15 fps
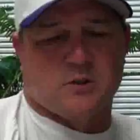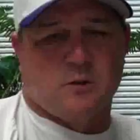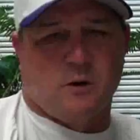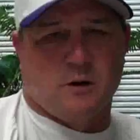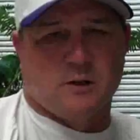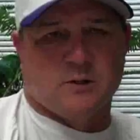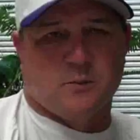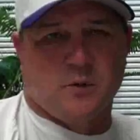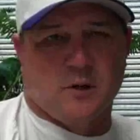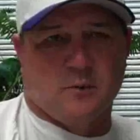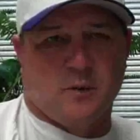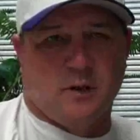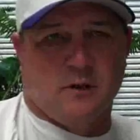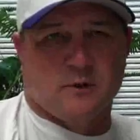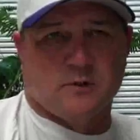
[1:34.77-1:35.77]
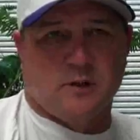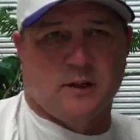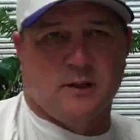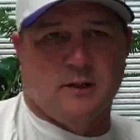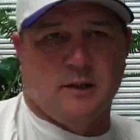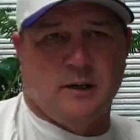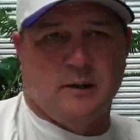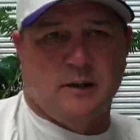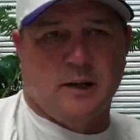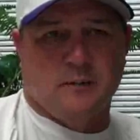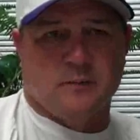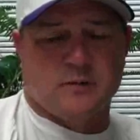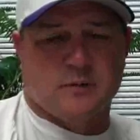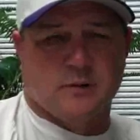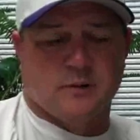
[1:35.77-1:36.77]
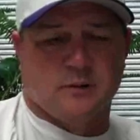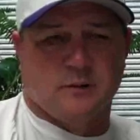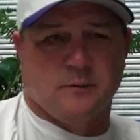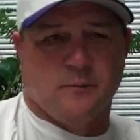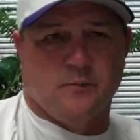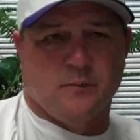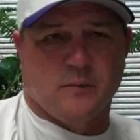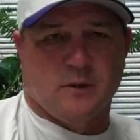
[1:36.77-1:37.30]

started spring ball, so I'm still,